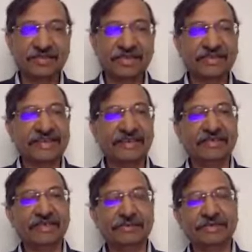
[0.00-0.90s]
We can
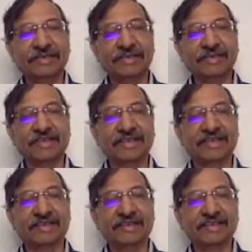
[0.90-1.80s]
write very
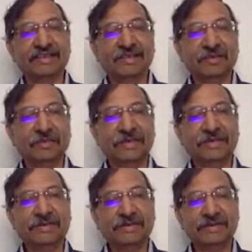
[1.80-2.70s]
significantly,
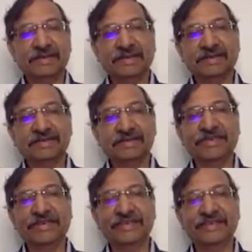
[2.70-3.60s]
but the
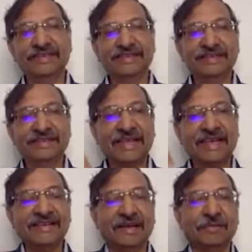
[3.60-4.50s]
difference is
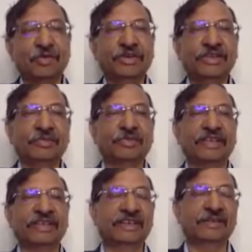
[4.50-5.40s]
you reach up to
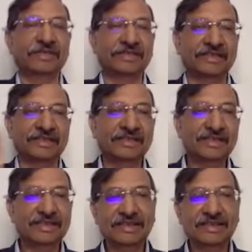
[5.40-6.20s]
98%.